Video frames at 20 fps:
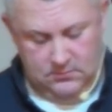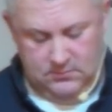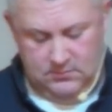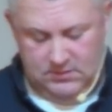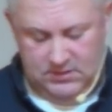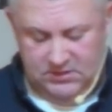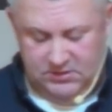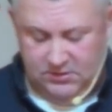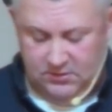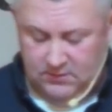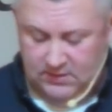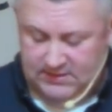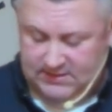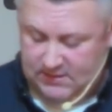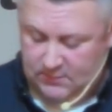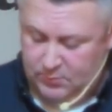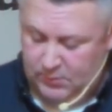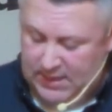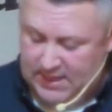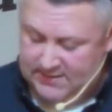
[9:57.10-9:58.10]
Is your list
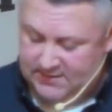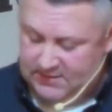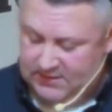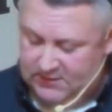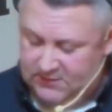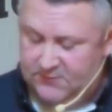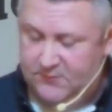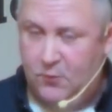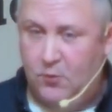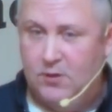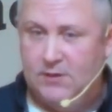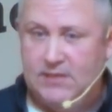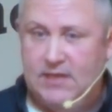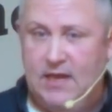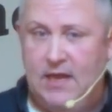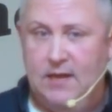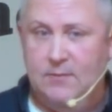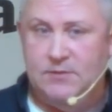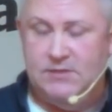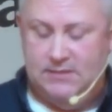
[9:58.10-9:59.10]
of blessings four
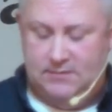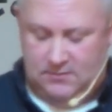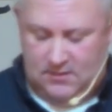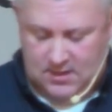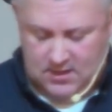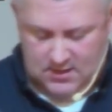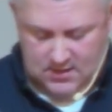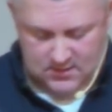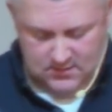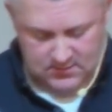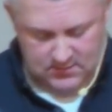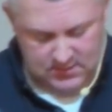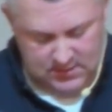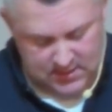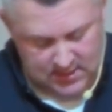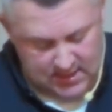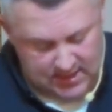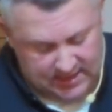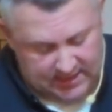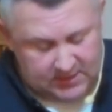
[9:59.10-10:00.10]
times as long
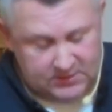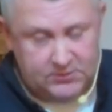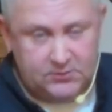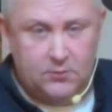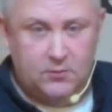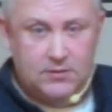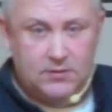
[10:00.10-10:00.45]
as your